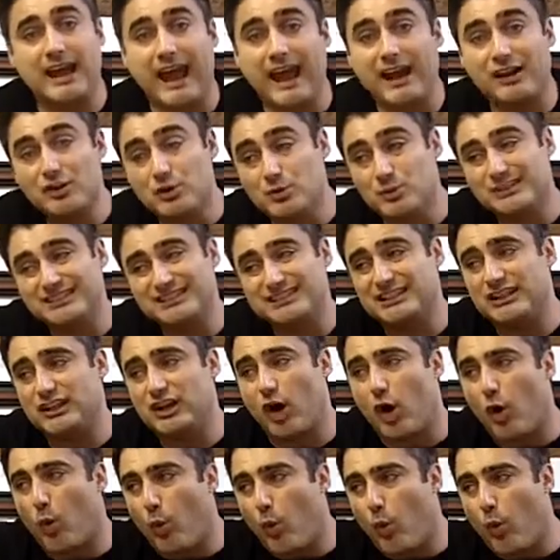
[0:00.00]
and you would see
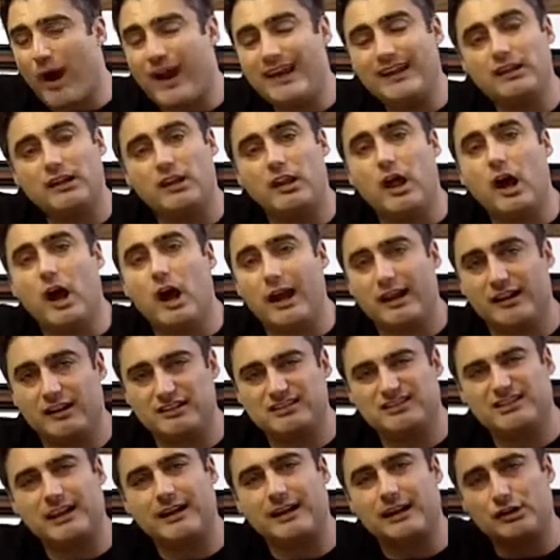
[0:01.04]
a white line.
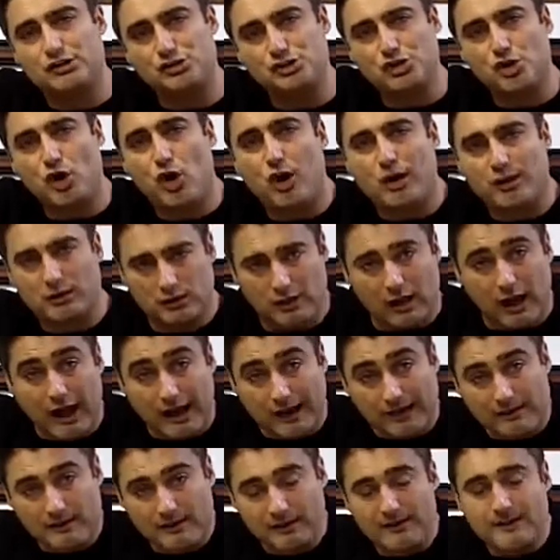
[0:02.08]
It's like a chalk
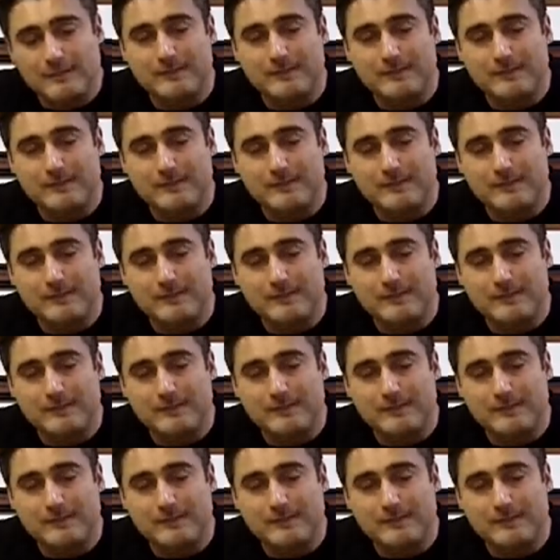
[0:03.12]
line.